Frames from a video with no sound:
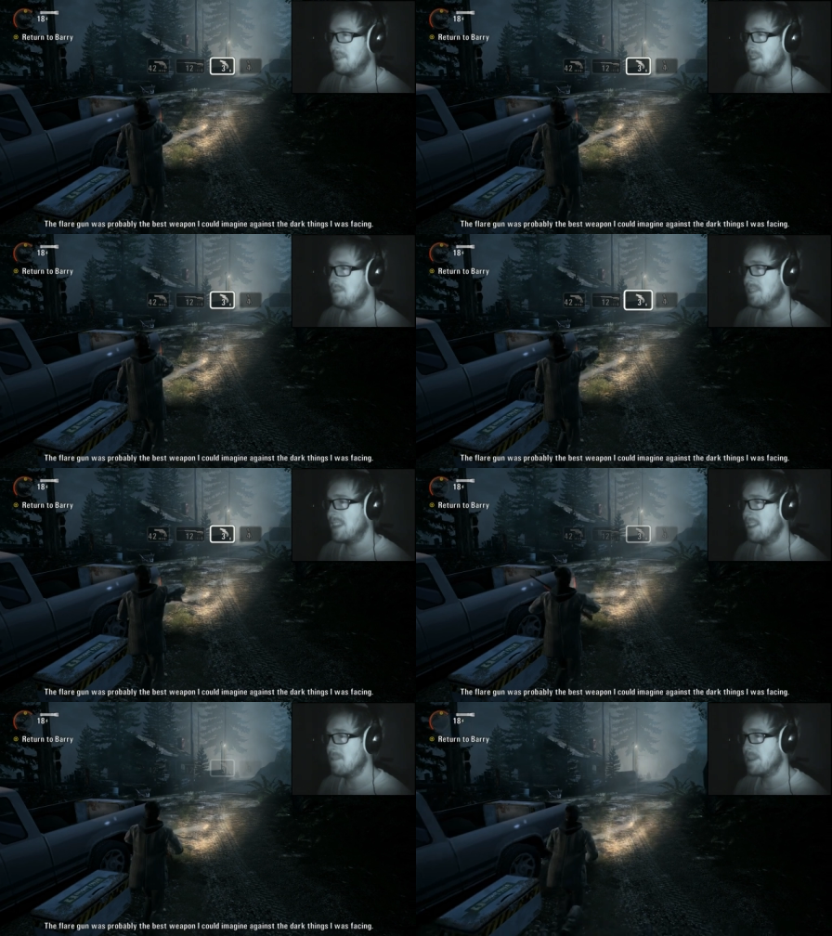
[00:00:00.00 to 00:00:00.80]
don't
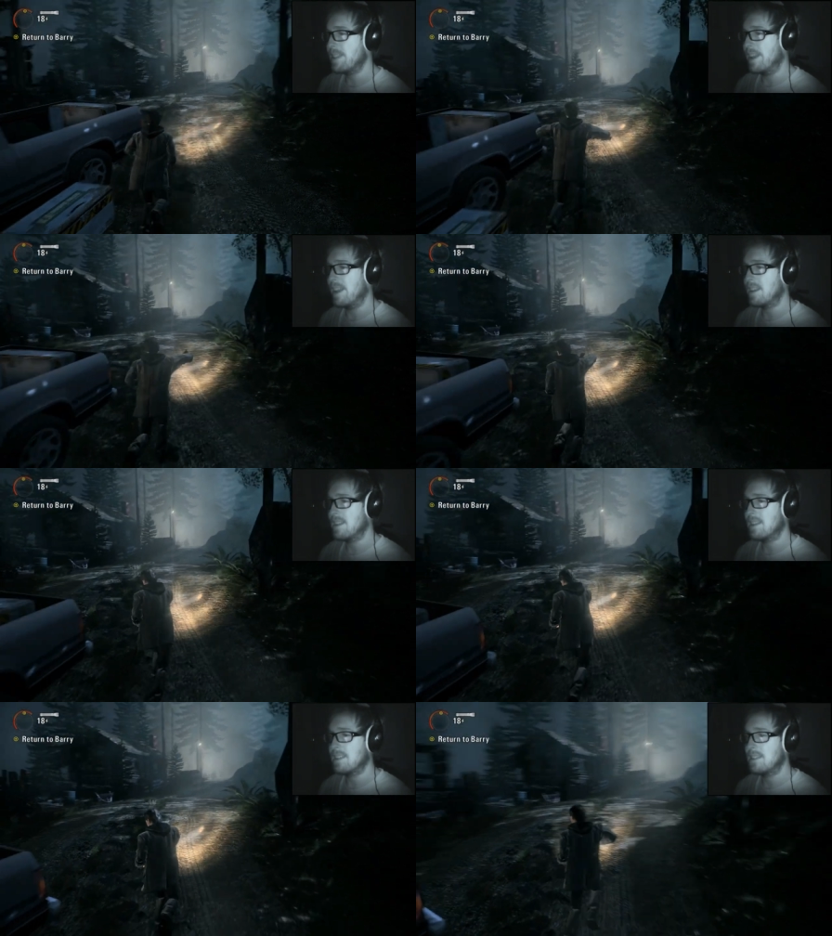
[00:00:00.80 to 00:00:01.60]
tell me that.
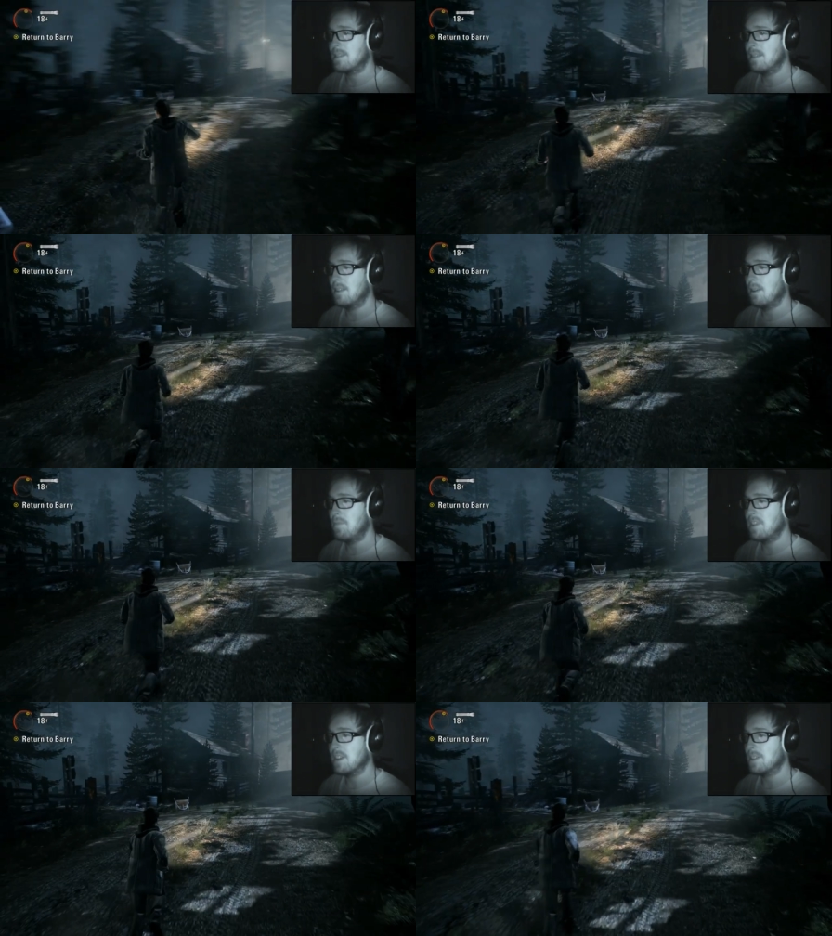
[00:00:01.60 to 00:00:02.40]
That's
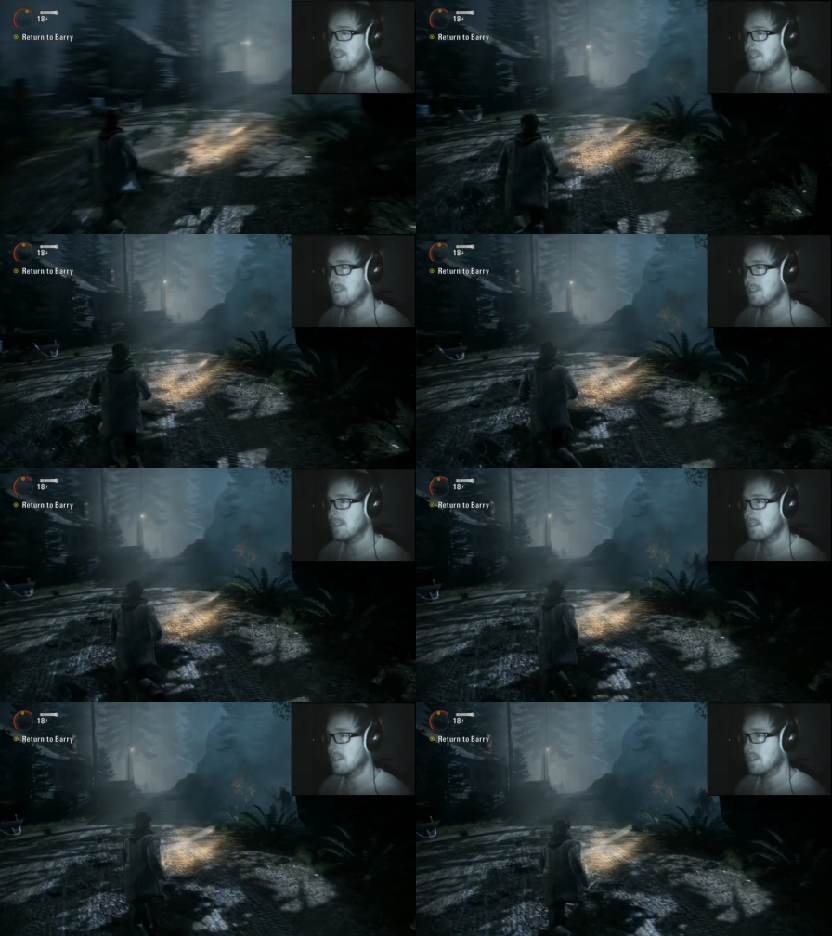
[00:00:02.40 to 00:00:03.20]
obvious.
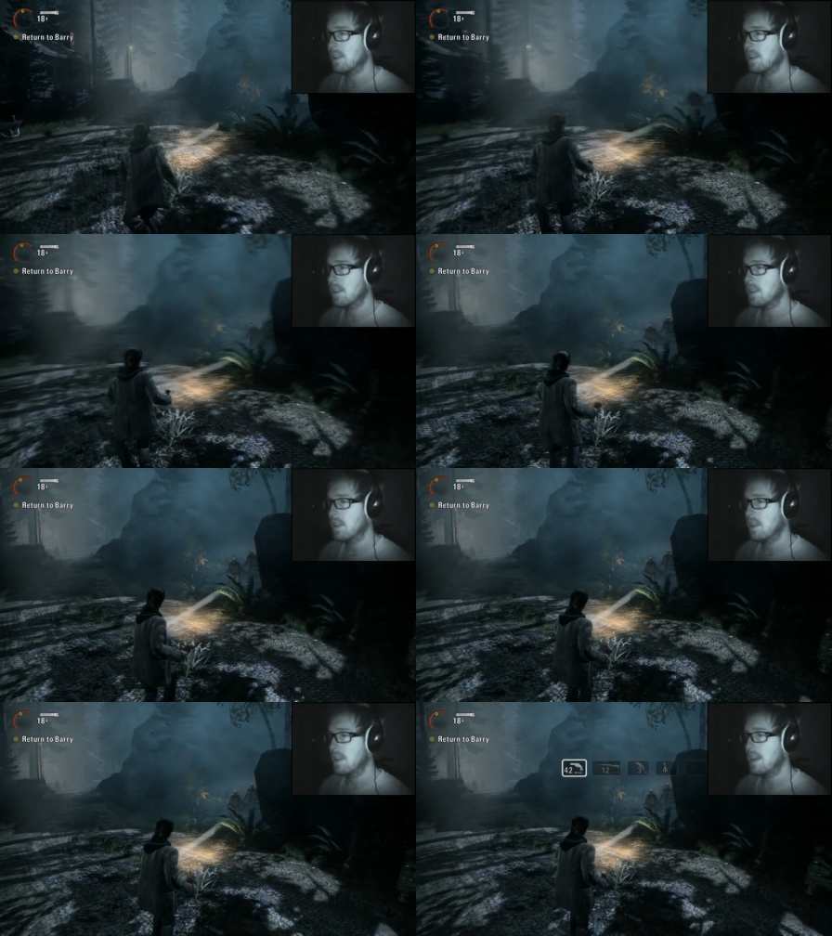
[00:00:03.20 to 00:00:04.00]

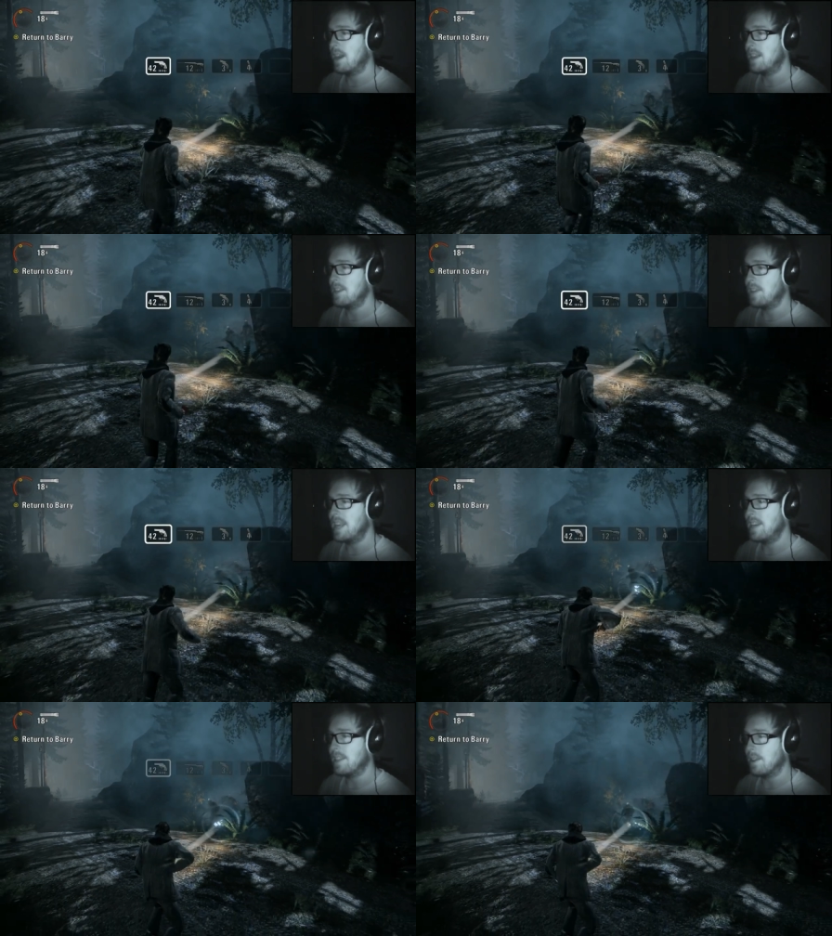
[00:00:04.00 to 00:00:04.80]
Oh, I don't
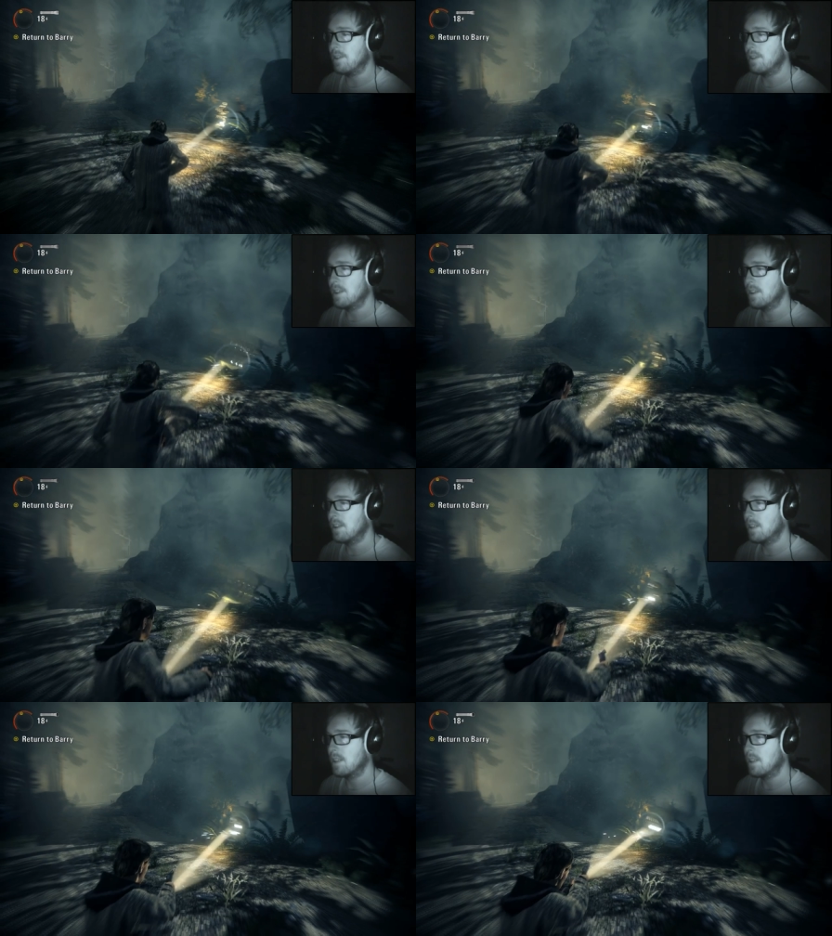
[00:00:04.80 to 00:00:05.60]
need it, though.
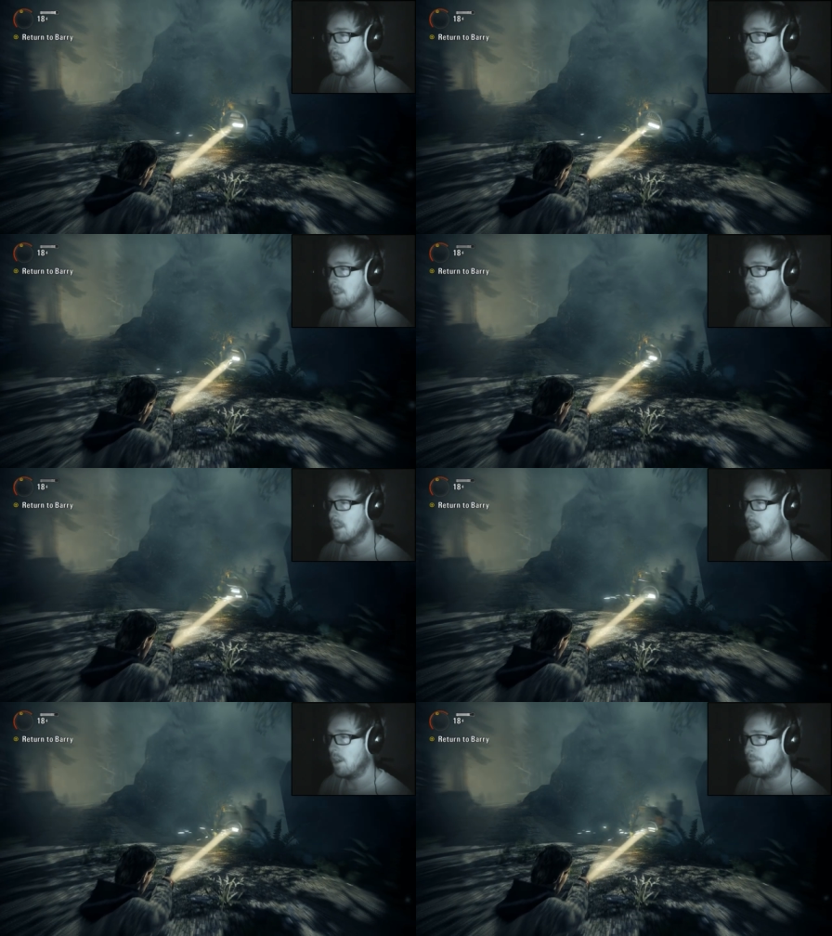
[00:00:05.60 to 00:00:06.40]

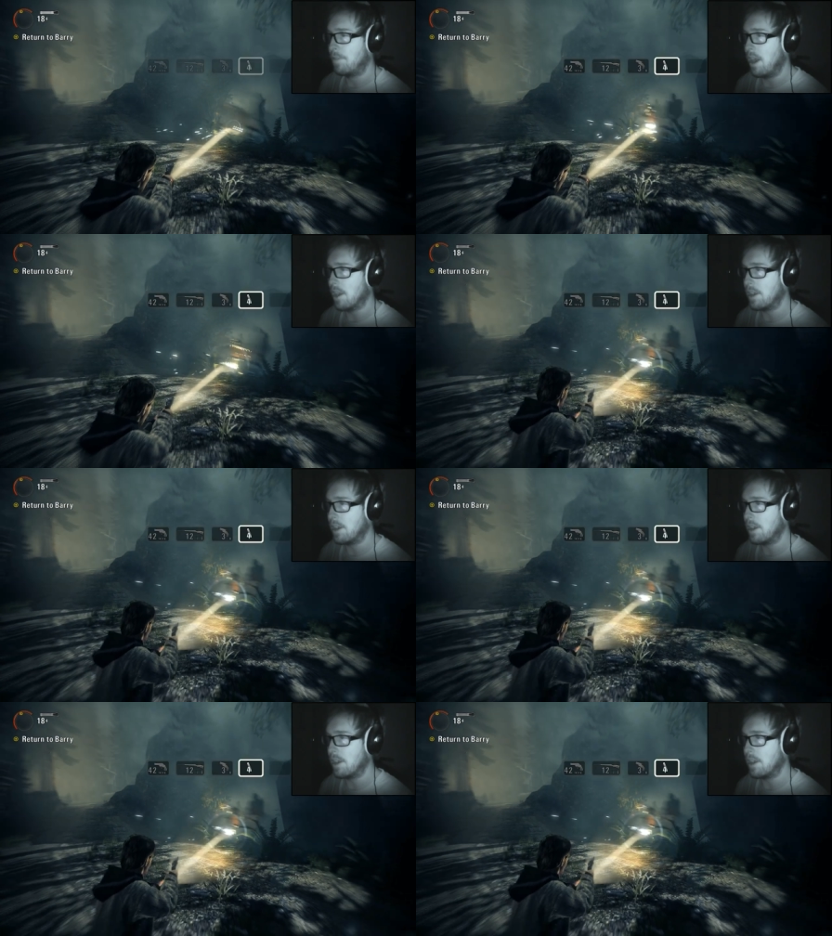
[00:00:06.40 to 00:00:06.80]
Oh, fuck.